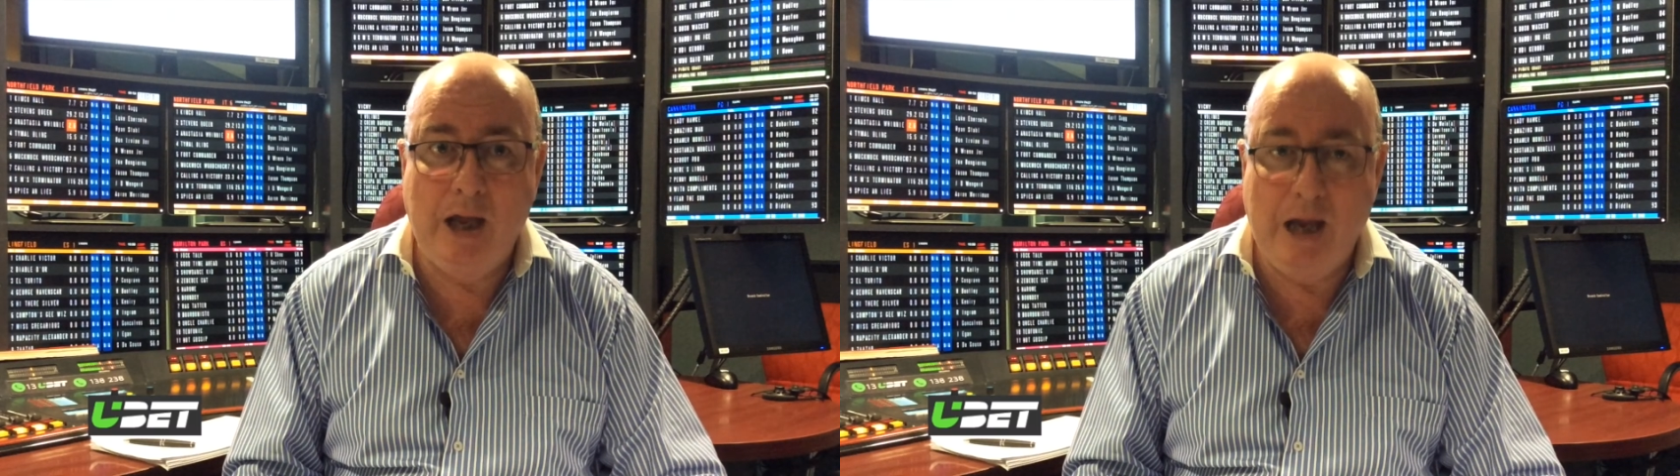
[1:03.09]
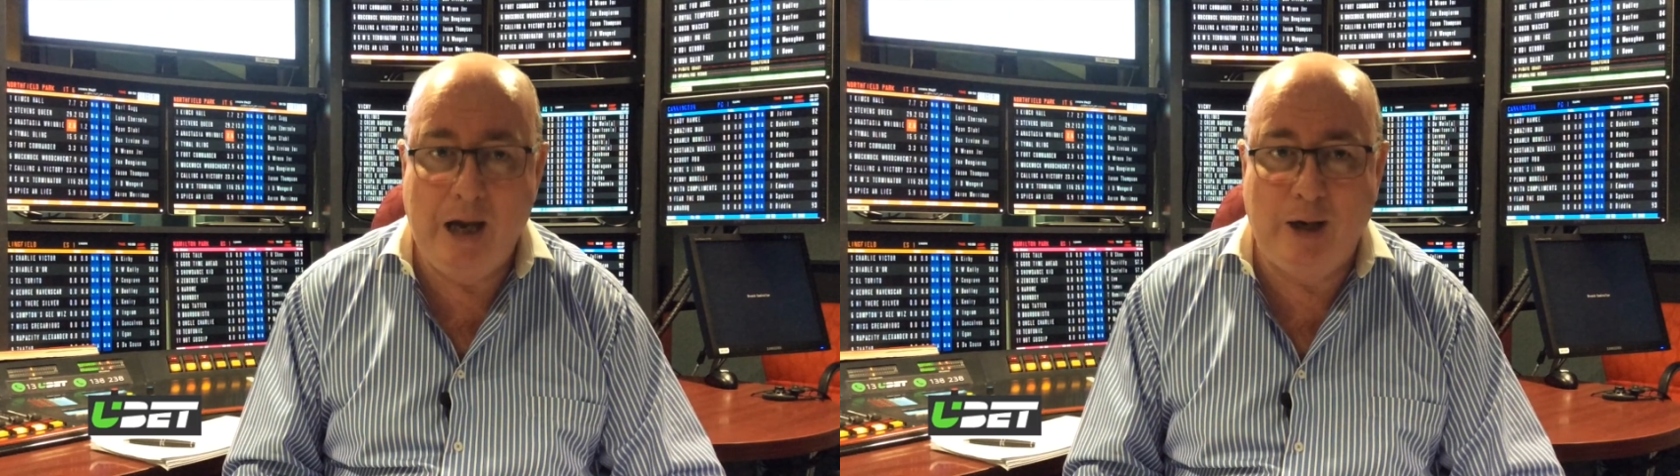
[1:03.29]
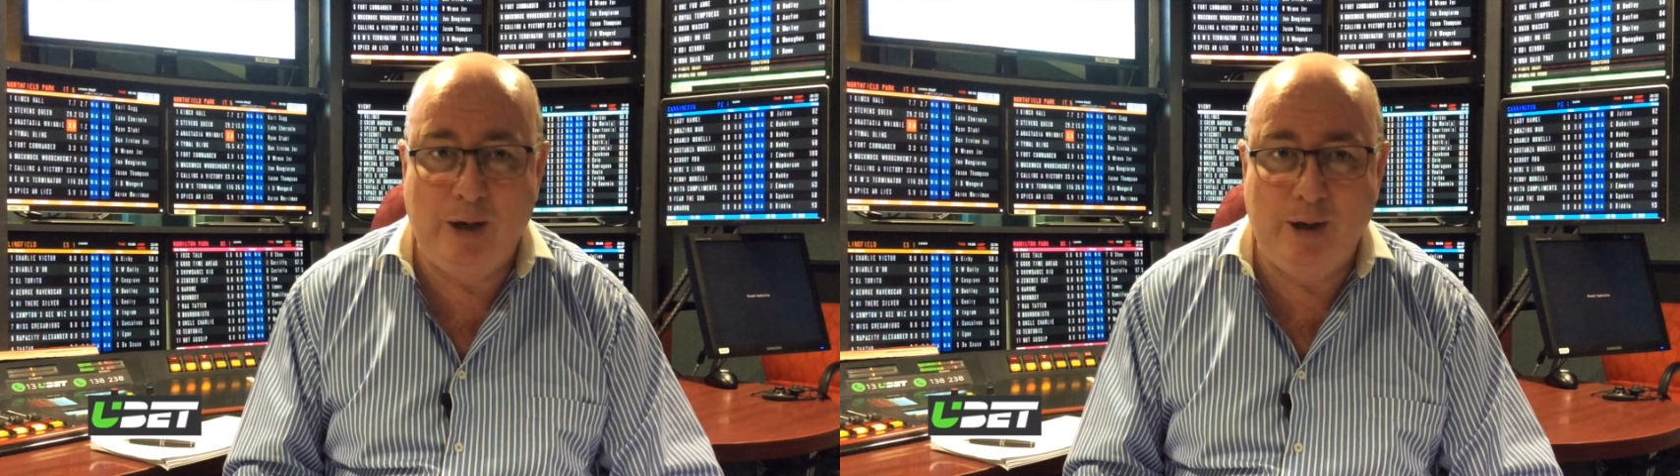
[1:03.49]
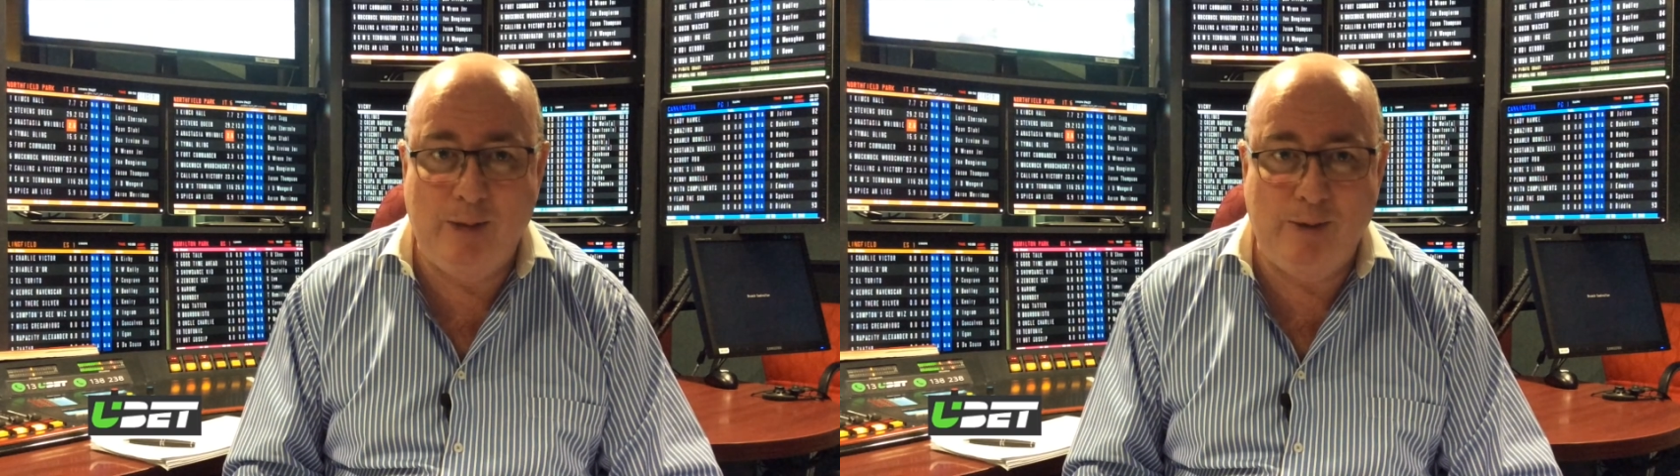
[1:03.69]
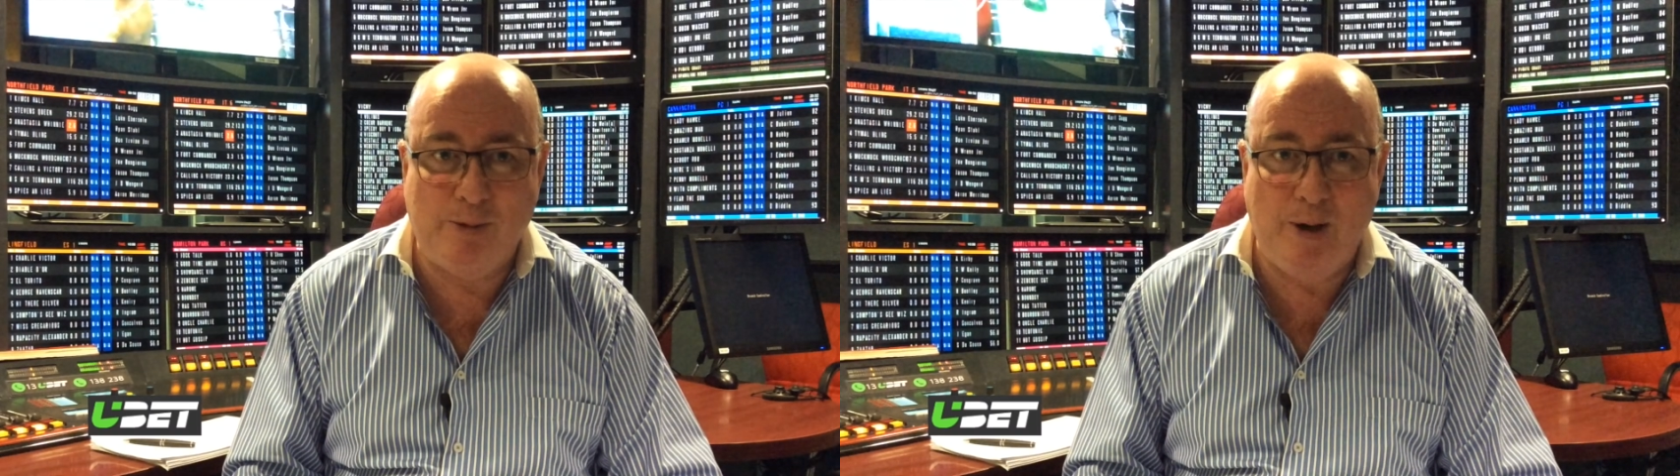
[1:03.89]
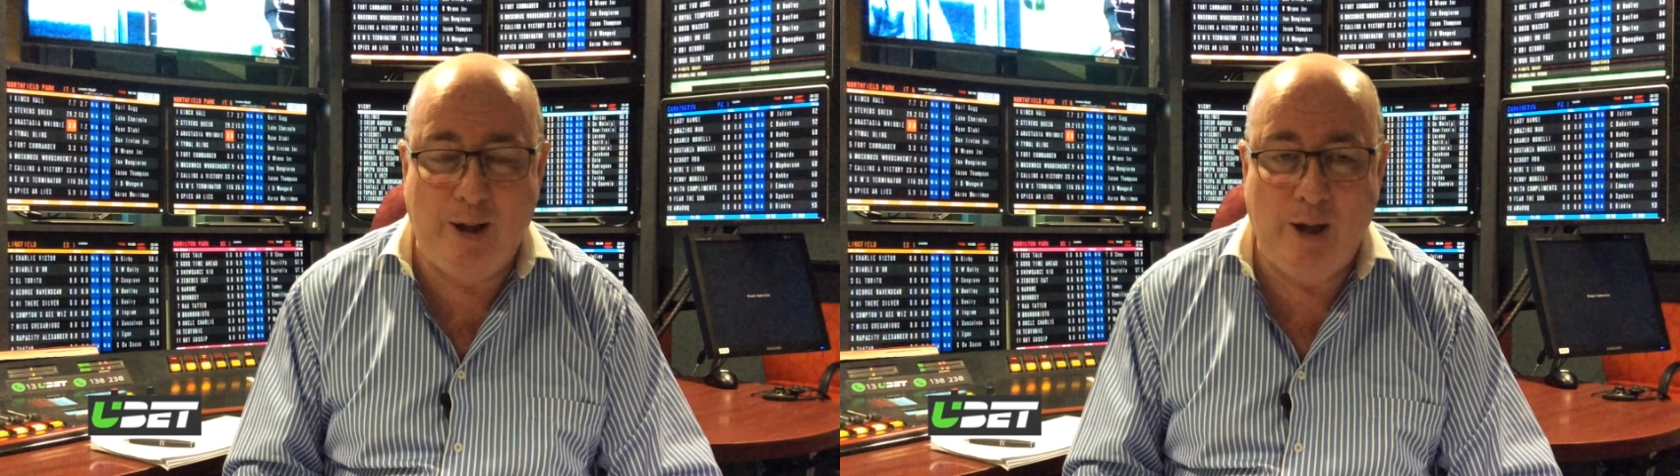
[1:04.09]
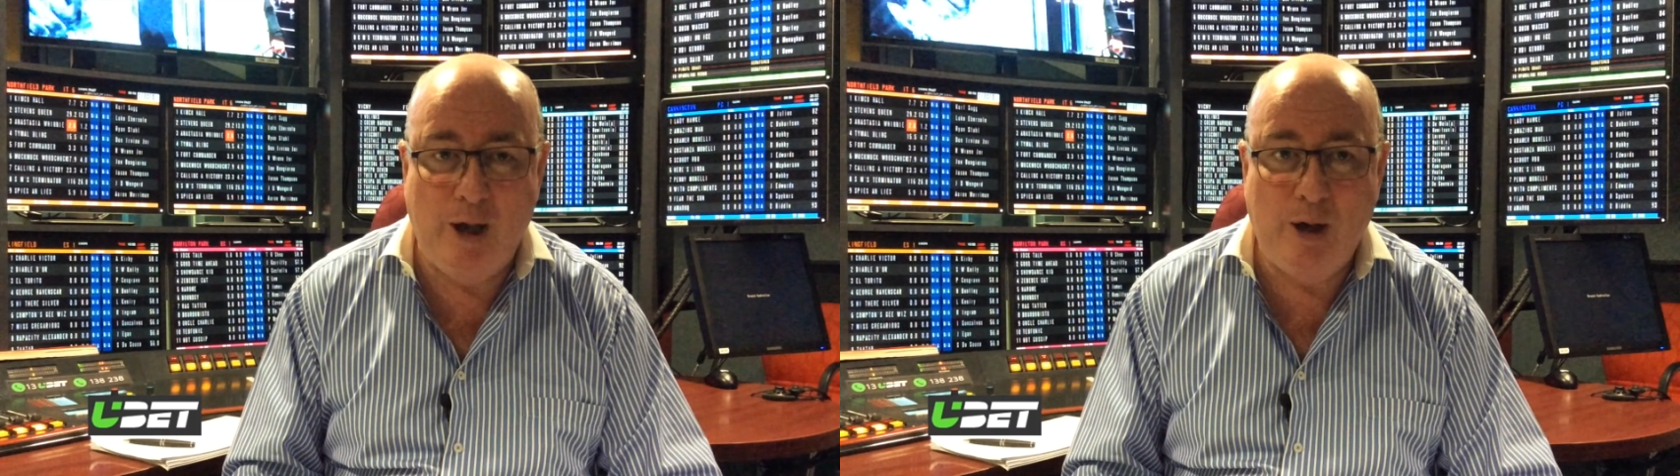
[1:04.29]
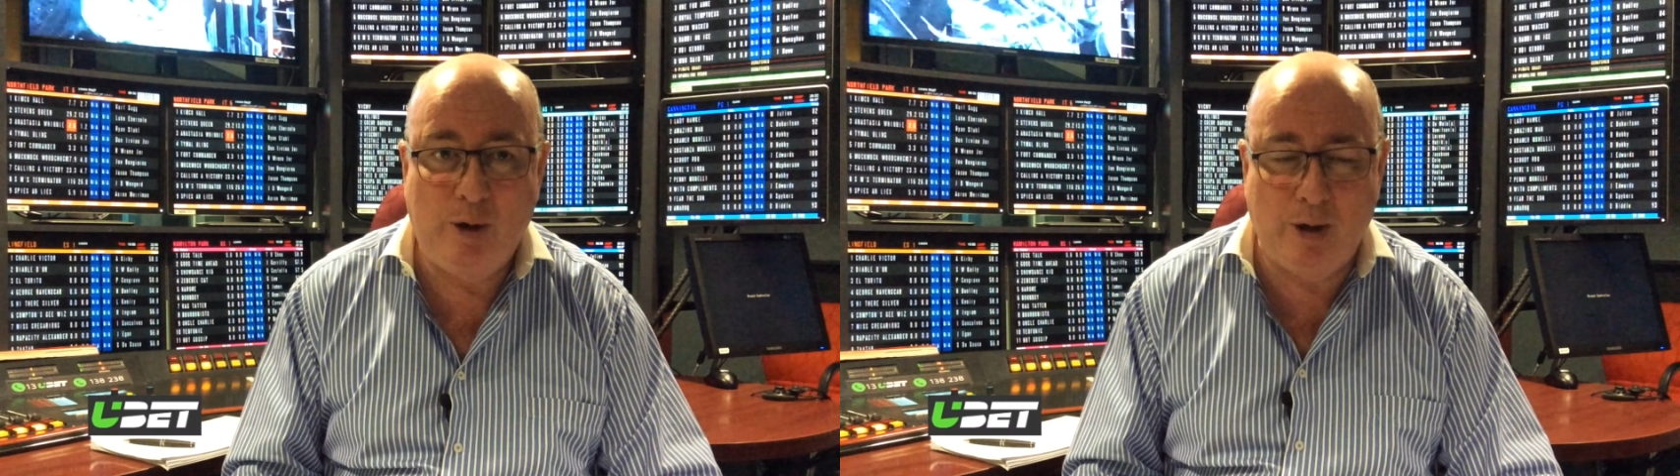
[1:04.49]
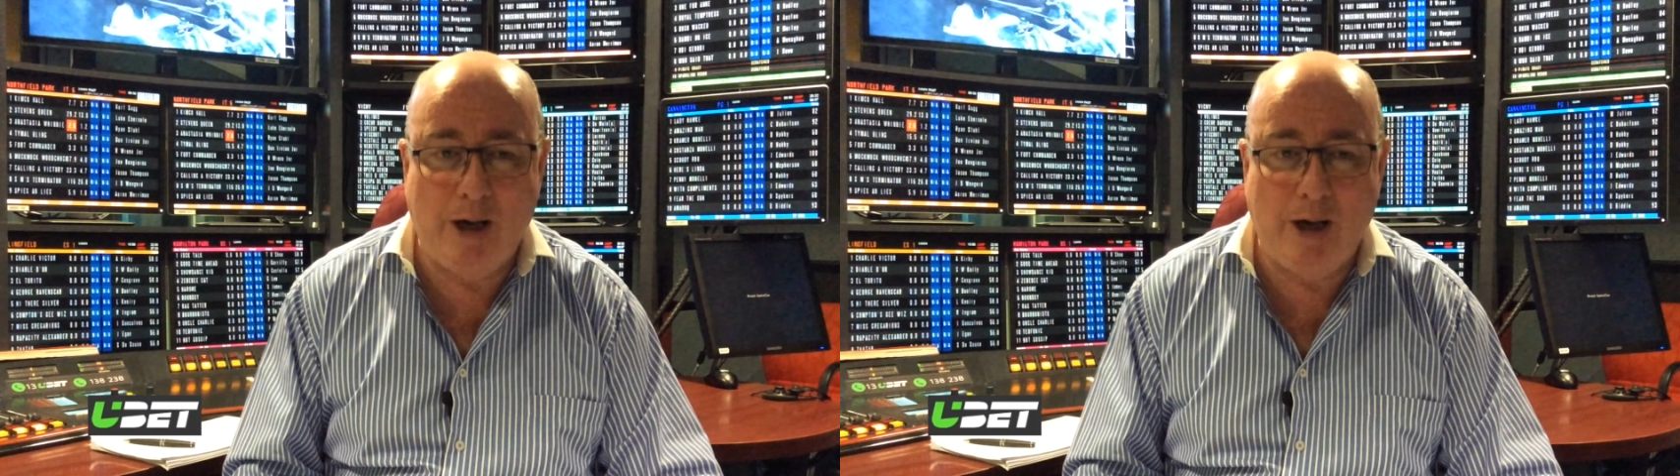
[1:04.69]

Include them as well. Good